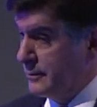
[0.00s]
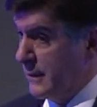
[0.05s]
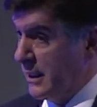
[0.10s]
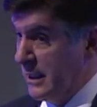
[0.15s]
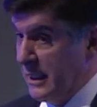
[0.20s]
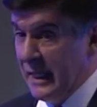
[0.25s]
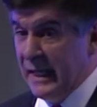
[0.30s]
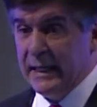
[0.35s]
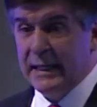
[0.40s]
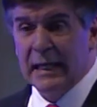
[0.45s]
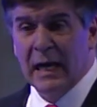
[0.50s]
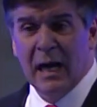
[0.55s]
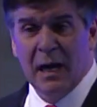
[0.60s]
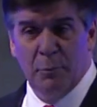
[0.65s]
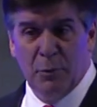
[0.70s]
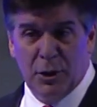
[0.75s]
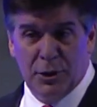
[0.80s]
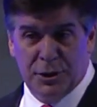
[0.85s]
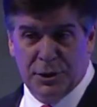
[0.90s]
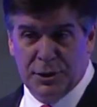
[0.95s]

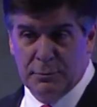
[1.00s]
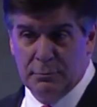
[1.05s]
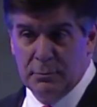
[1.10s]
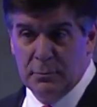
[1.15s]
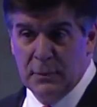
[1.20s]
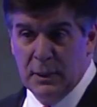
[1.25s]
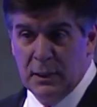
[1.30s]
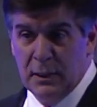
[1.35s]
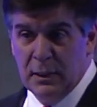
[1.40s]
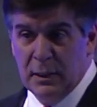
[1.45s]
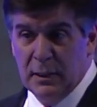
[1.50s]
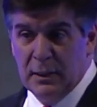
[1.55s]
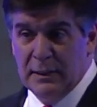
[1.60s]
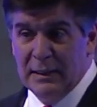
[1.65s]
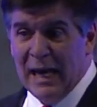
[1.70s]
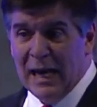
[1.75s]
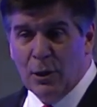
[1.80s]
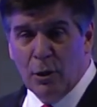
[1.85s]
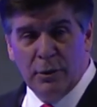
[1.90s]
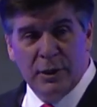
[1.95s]
E-commerce.
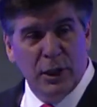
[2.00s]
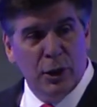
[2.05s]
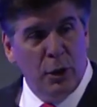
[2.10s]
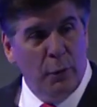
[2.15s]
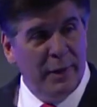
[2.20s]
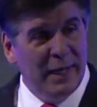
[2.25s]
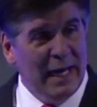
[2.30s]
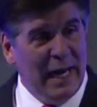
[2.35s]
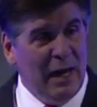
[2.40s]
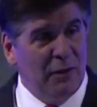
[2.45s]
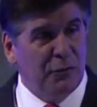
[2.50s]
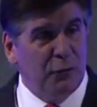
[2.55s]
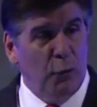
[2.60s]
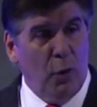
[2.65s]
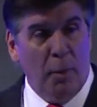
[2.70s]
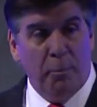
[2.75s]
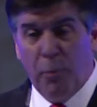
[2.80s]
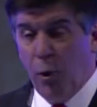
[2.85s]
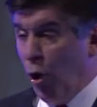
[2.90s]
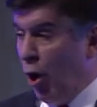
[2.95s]
Not only going out to our
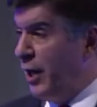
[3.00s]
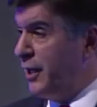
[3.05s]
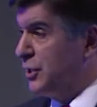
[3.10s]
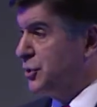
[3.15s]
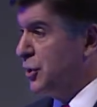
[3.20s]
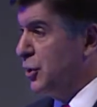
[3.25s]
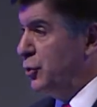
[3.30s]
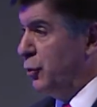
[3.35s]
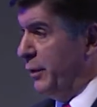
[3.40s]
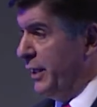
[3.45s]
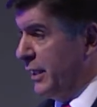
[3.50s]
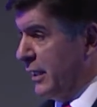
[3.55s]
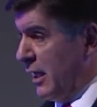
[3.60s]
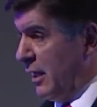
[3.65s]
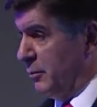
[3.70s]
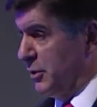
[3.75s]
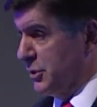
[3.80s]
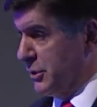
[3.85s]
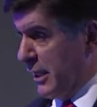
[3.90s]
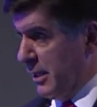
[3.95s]
partners to do
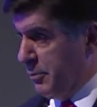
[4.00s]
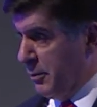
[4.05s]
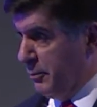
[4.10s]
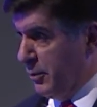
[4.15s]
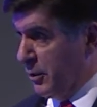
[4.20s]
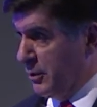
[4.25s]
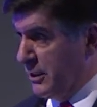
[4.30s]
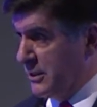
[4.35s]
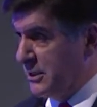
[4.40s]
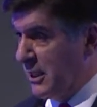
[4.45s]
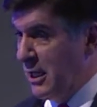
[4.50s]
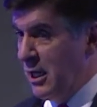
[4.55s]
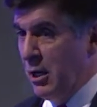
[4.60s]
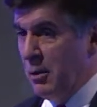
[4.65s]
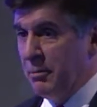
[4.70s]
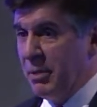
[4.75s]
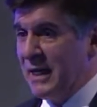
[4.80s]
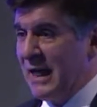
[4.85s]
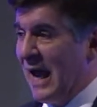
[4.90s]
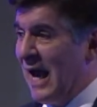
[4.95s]
e-commerce capabilities,
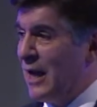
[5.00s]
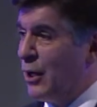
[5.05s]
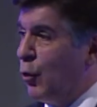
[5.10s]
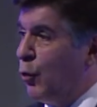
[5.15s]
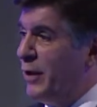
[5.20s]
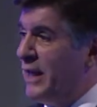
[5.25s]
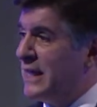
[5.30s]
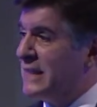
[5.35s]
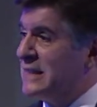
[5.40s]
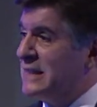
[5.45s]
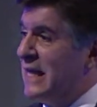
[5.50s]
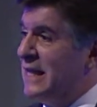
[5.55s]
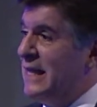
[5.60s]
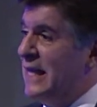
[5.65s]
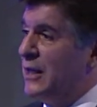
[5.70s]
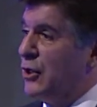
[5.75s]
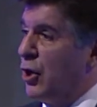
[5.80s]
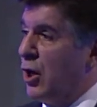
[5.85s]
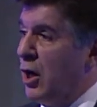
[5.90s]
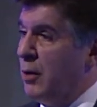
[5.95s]
but how do we extend
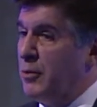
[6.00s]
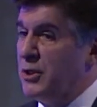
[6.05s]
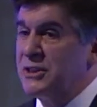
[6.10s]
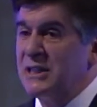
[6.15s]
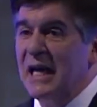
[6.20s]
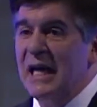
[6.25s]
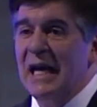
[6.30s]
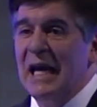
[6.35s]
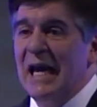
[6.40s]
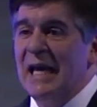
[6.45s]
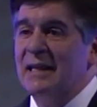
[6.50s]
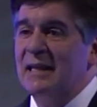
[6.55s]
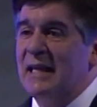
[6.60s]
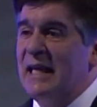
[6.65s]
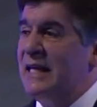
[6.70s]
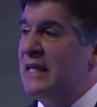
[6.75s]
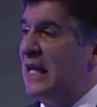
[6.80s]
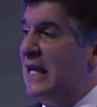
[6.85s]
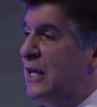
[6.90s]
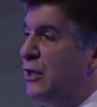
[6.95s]
e-commerce and
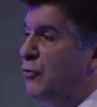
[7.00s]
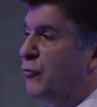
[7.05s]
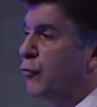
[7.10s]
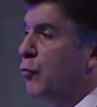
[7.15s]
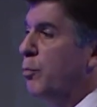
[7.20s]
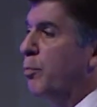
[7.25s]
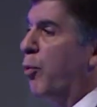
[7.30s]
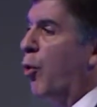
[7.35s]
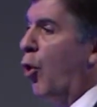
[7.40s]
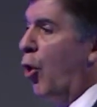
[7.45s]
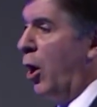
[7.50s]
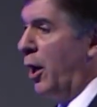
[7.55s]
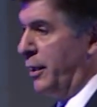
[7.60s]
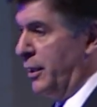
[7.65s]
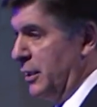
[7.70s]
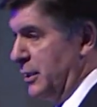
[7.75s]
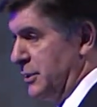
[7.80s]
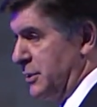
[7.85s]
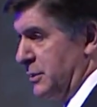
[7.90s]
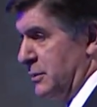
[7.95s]
link into
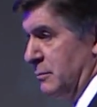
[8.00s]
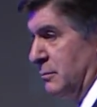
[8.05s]
partners